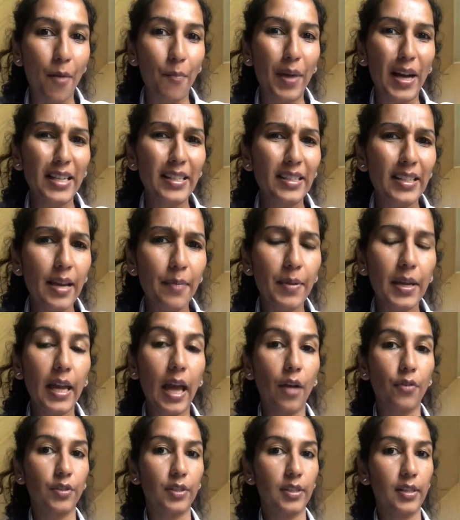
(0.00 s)
by stepping
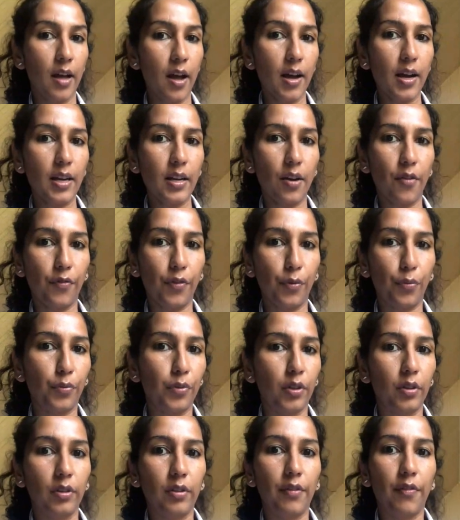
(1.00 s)
outside of the
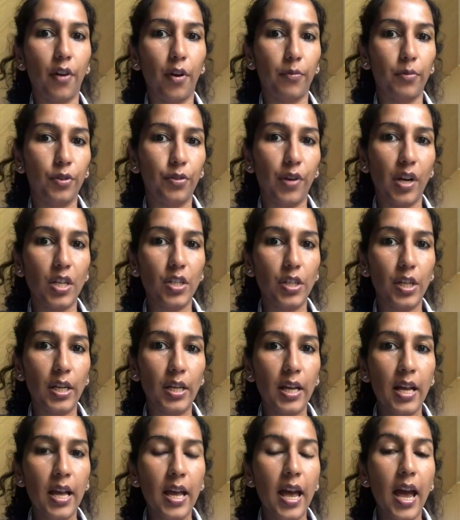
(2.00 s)
world of
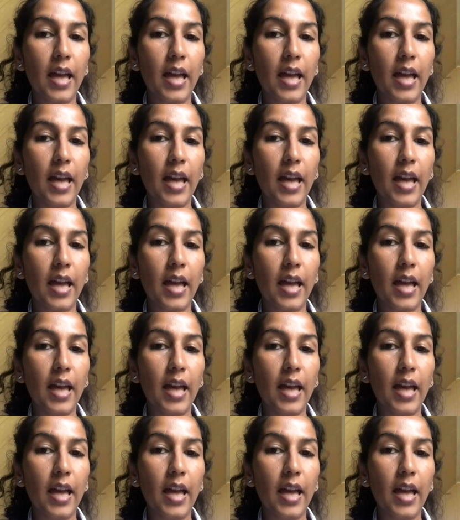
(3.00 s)
arbitration